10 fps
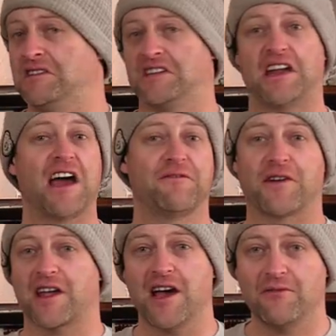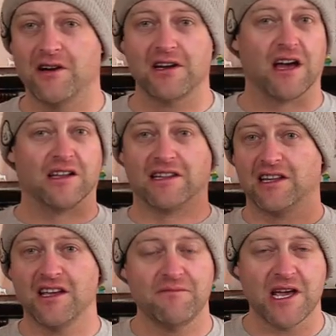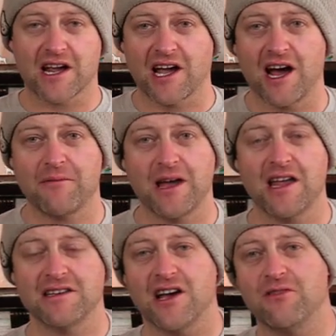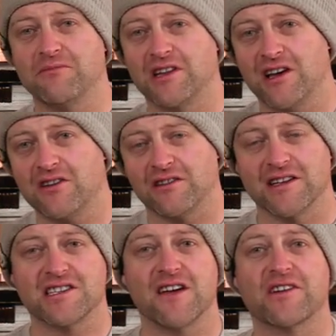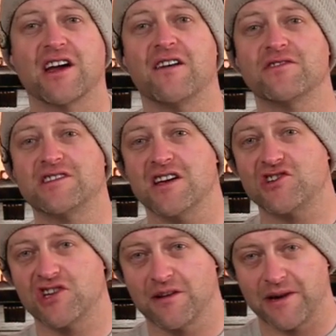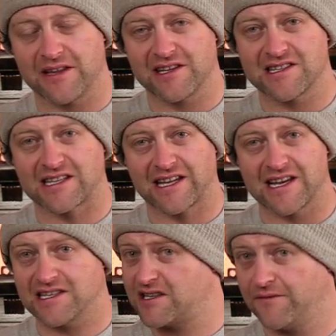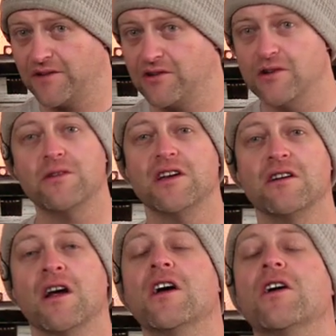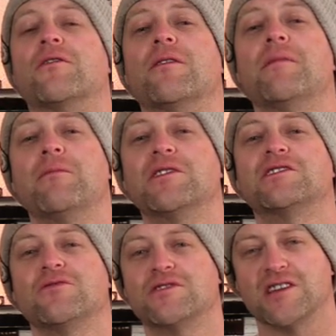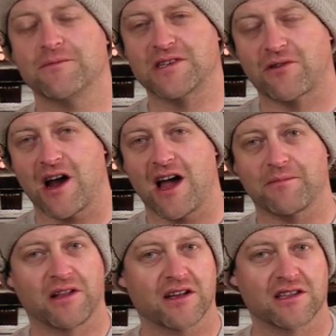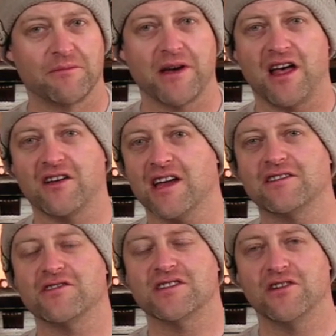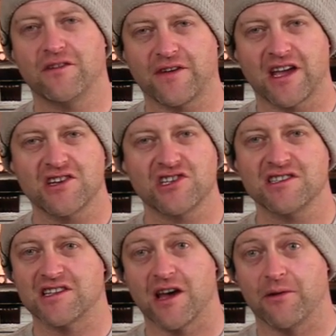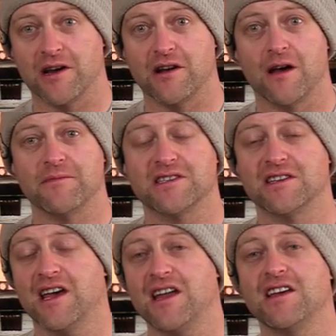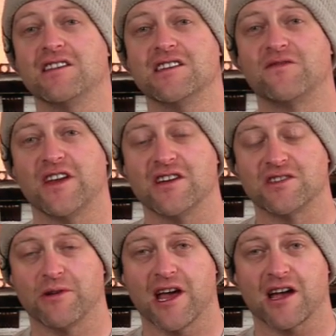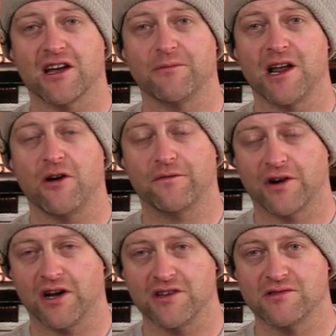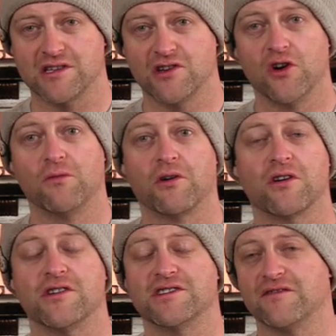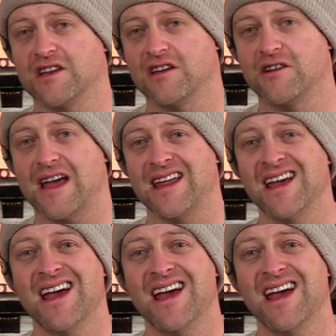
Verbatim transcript: Did I forget one? Leave me a comment down below. Let's have a conversation about this list. If you're new here, Remember to subscribe, click the bell, get those notifications. That way you're not missing any of these videos we got coming out for all you snowboarders of the internet.